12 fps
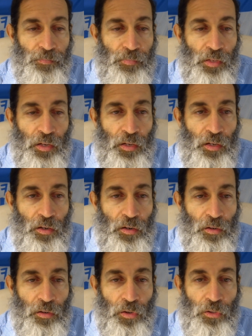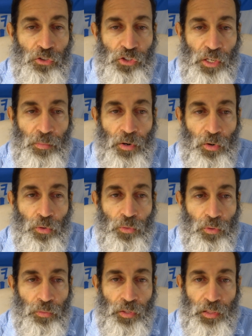uh, are all GMO
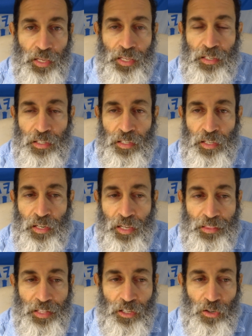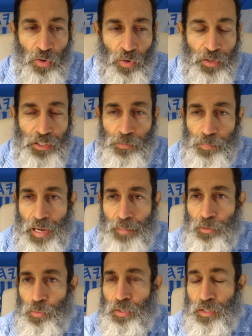related. And I think corn is
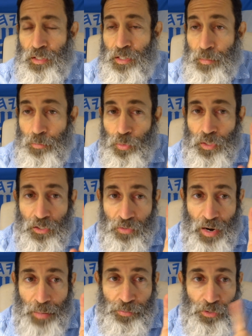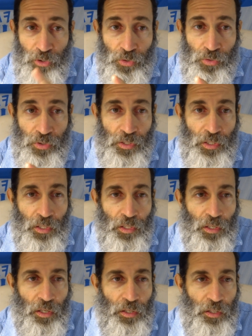probably one of the number one crops used
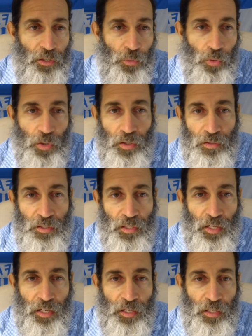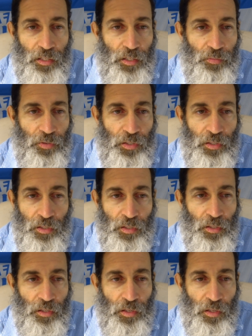uh, in the world today. Even
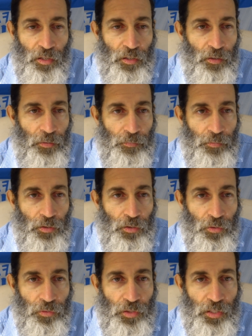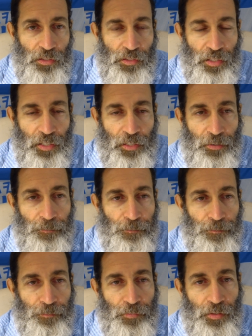um, you know things like
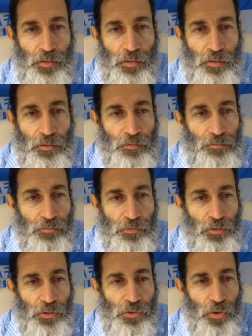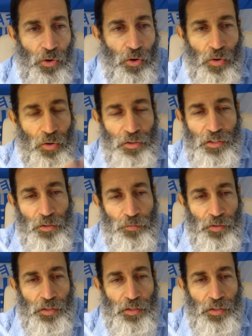uh, just all, all the different